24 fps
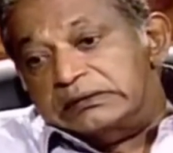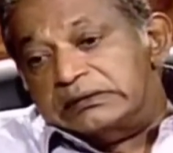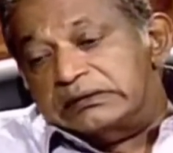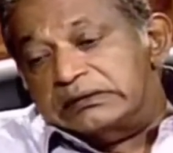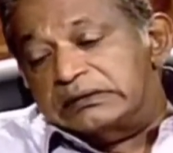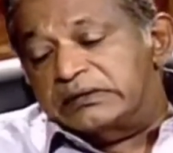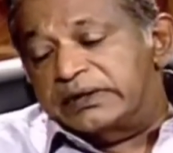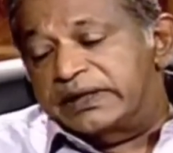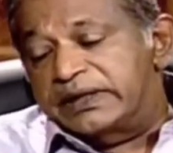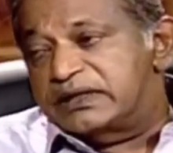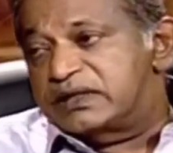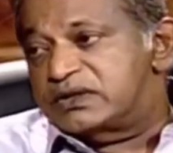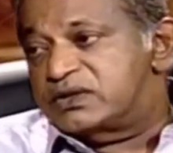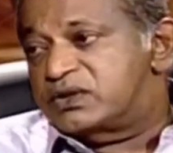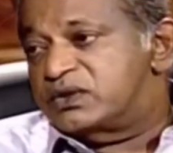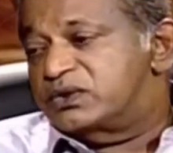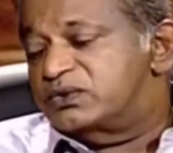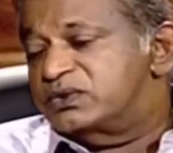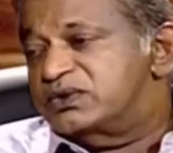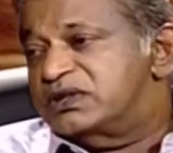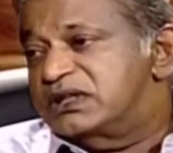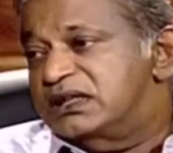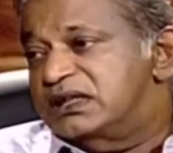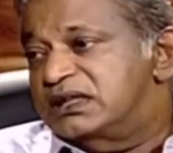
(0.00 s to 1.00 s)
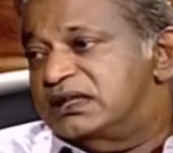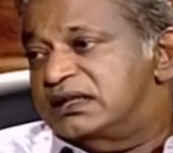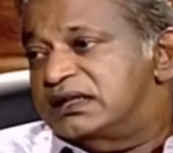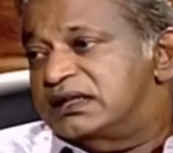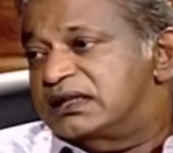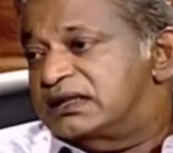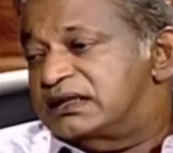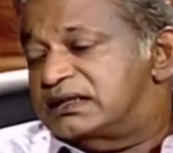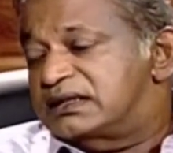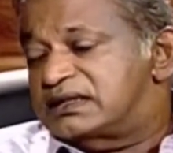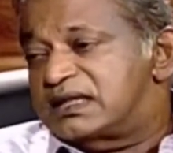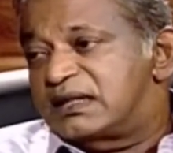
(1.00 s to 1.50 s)
greater scrutiny
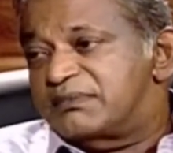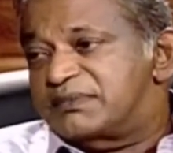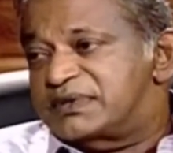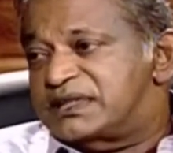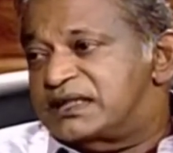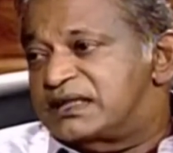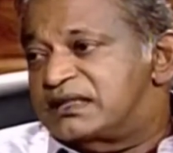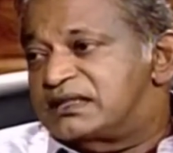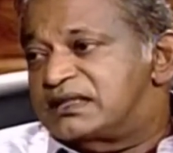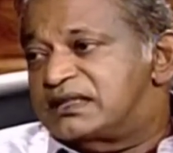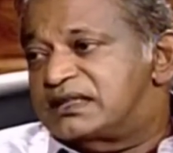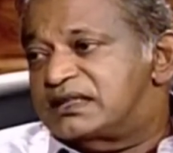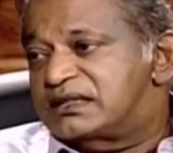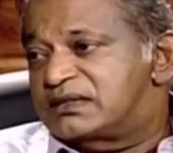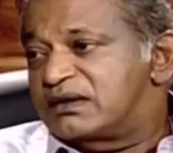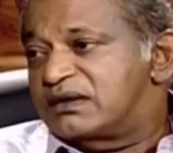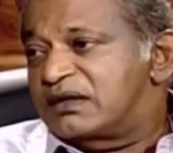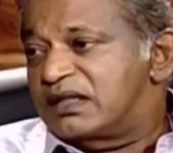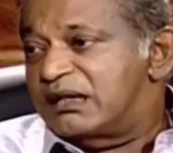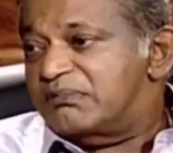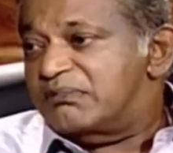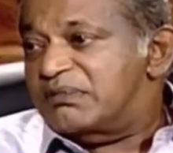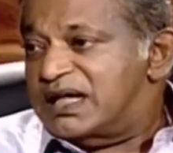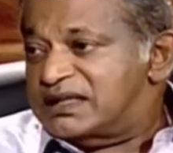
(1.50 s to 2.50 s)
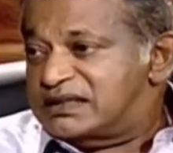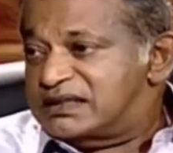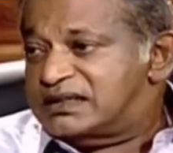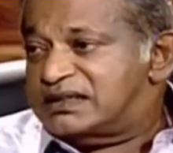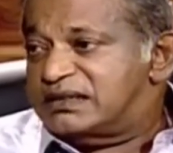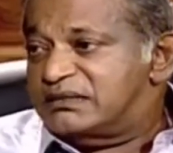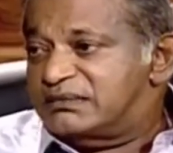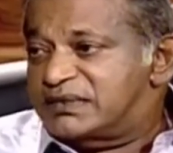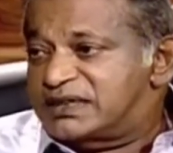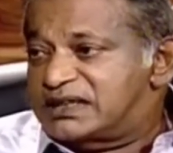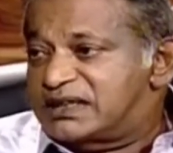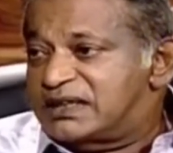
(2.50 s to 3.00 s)
in some sense amongst
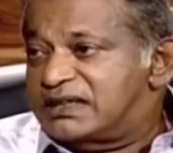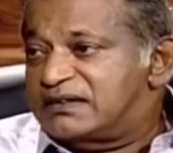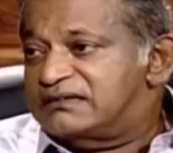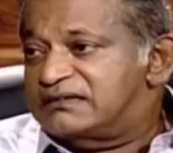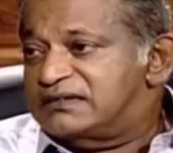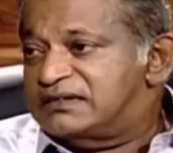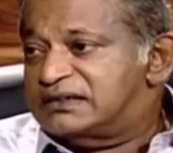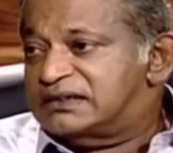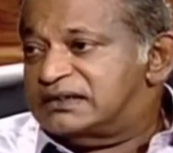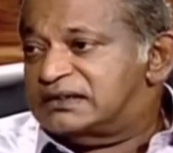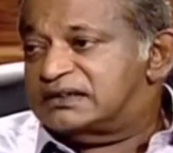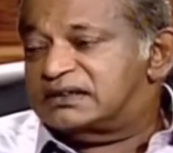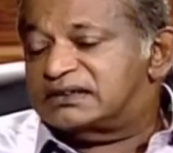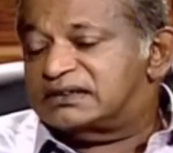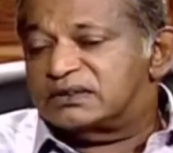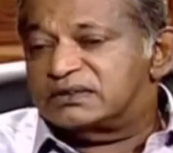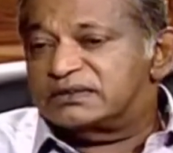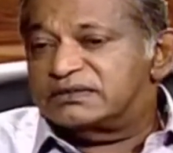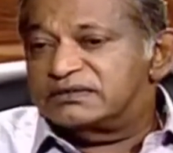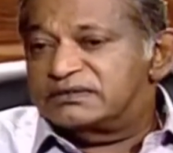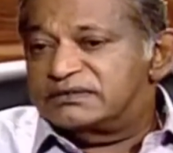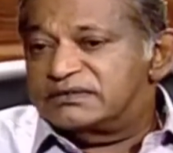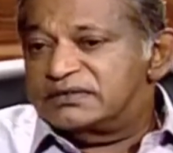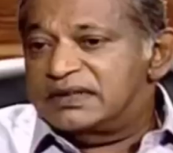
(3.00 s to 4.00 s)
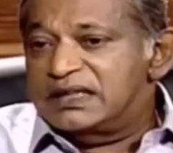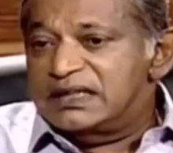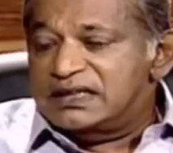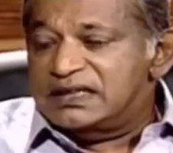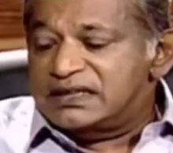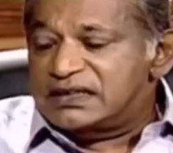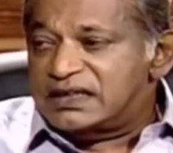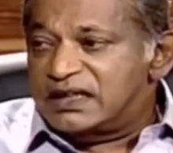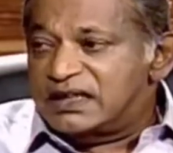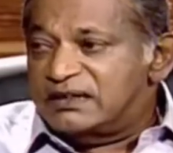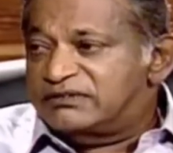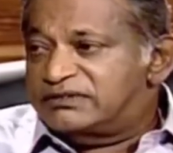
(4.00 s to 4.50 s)
themselves, sort of
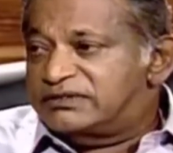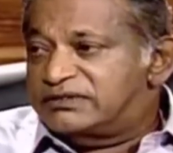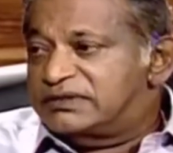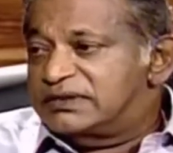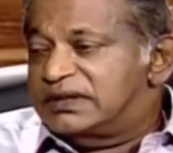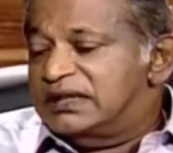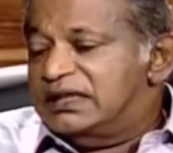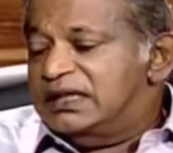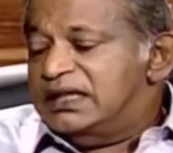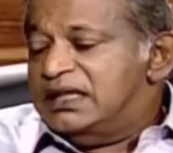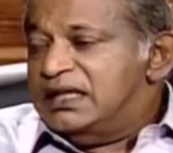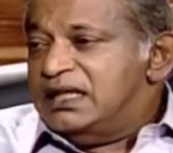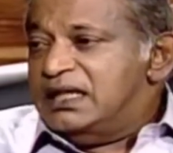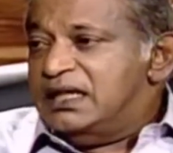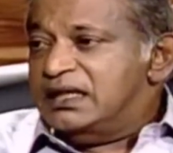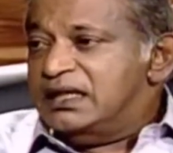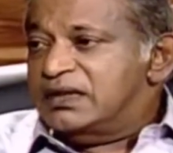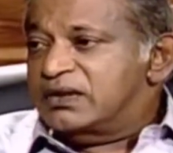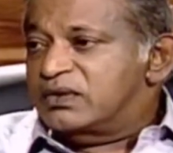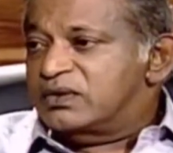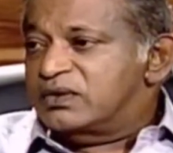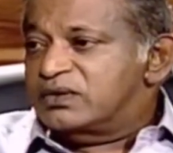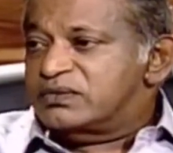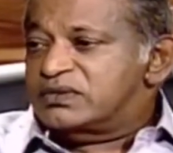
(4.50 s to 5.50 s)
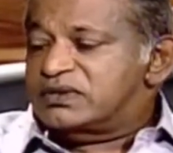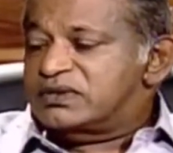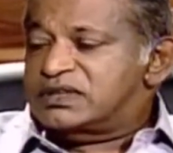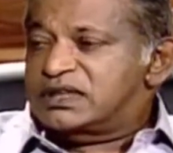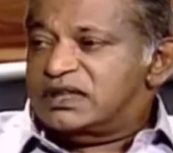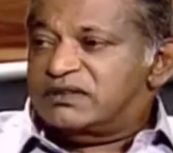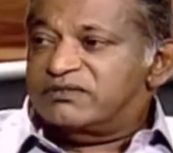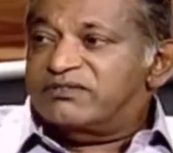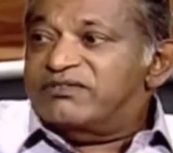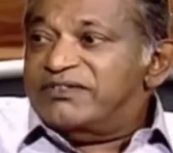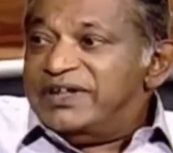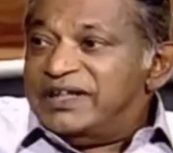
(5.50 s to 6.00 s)
self, you know,
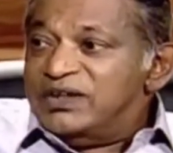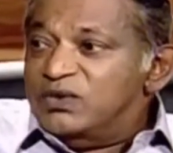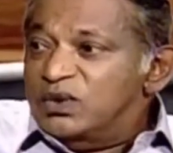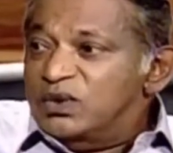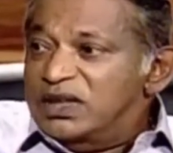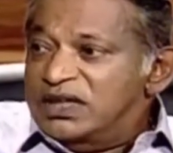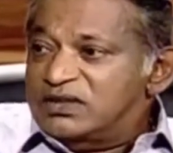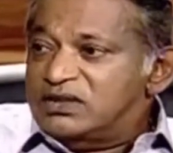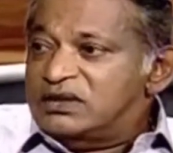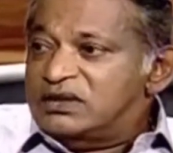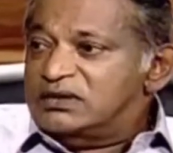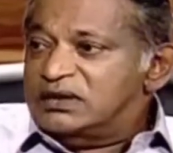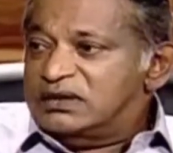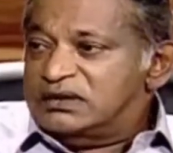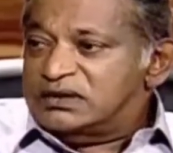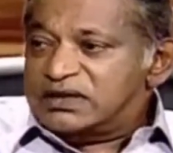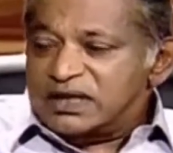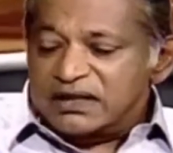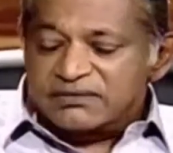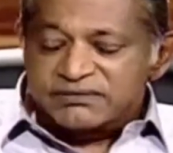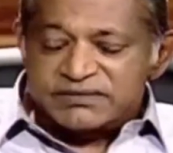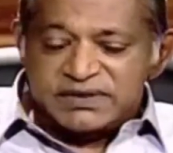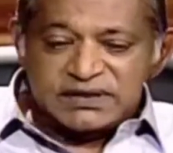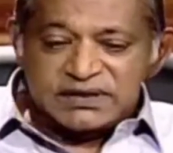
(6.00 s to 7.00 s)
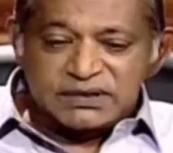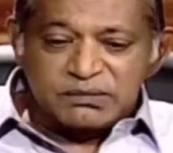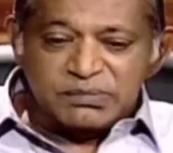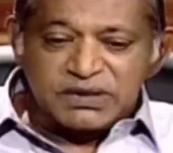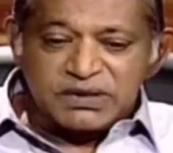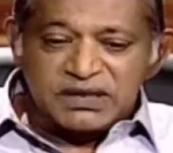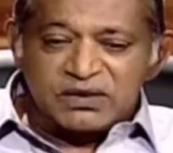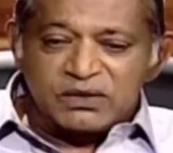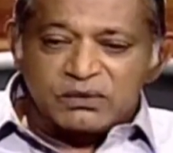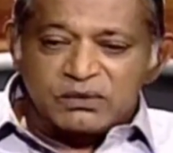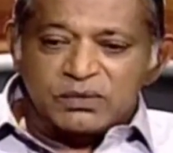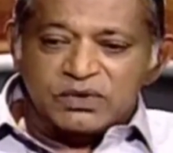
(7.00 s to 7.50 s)
self-regulation,
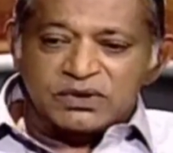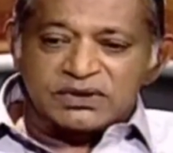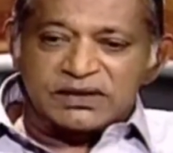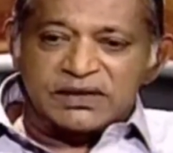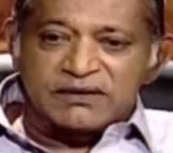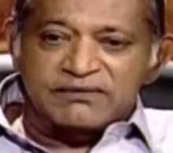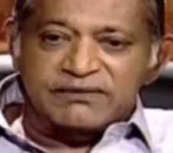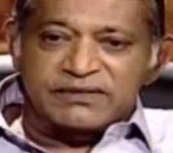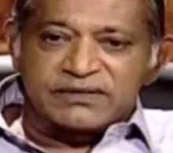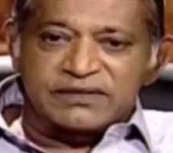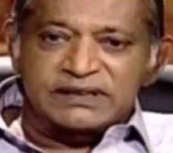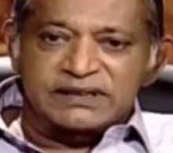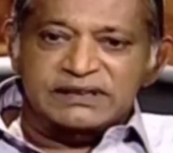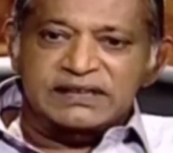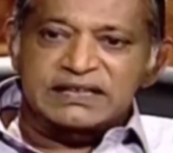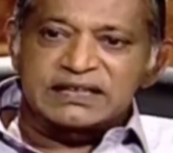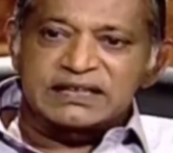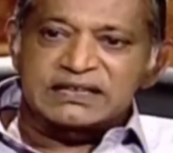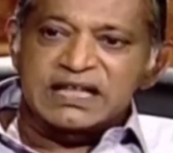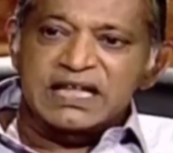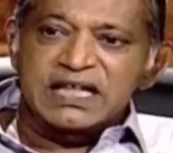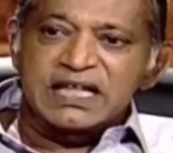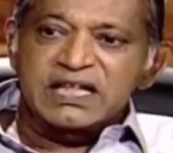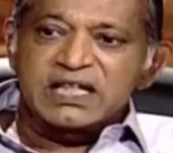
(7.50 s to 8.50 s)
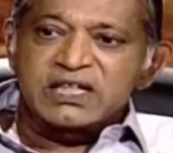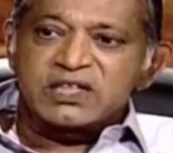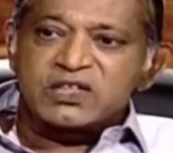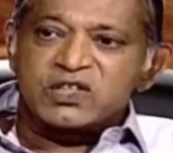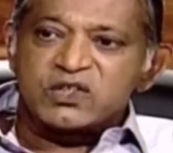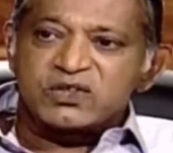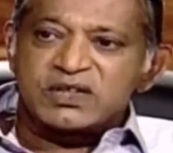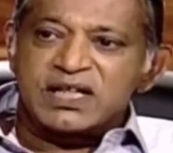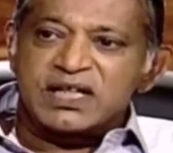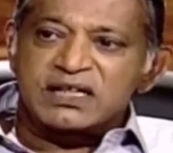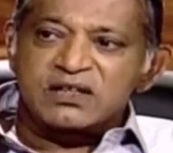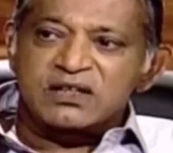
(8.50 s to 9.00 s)
self-discipline or whatever it is,
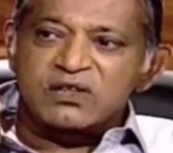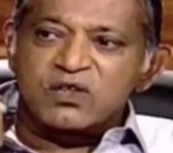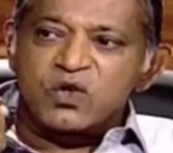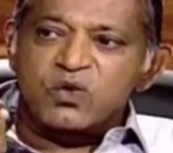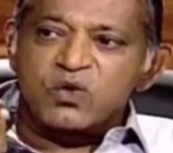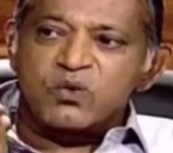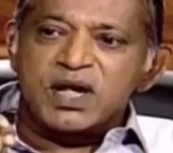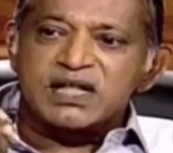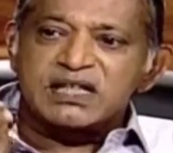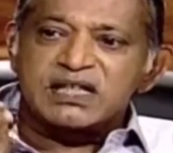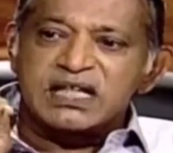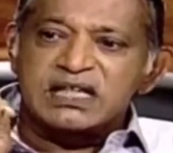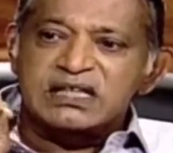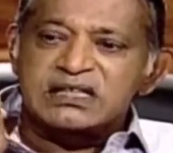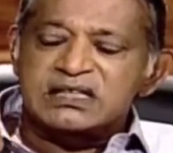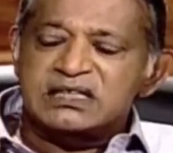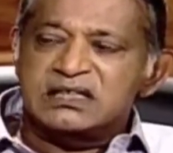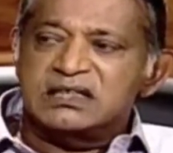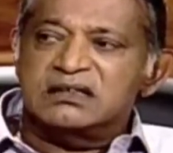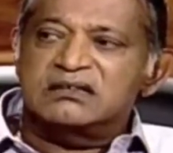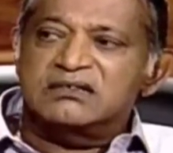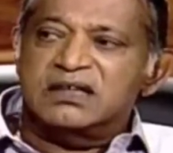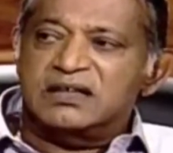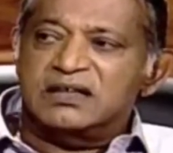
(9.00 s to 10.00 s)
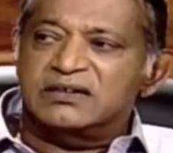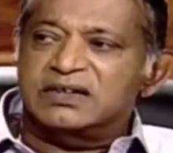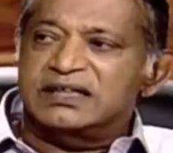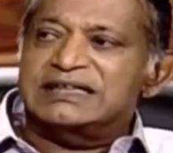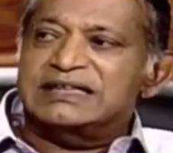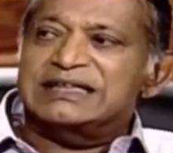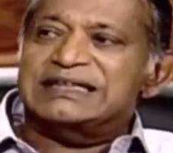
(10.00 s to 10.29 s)
so that no one can turn around and